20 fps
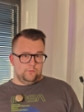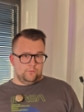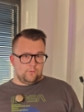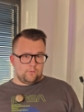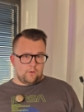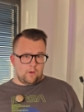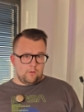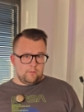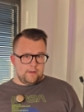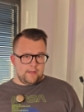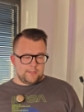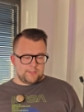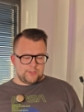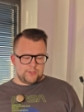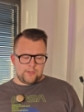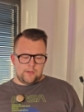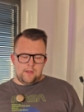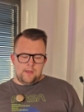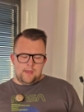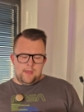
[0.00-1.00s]
Bluetooth
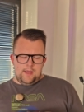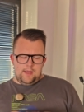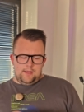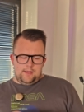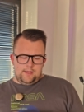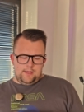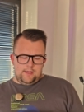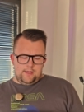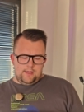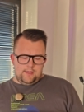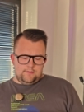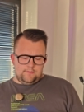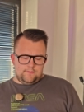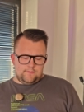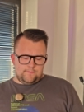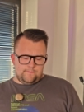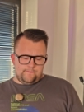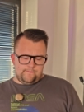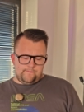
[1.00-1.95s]
codecs. And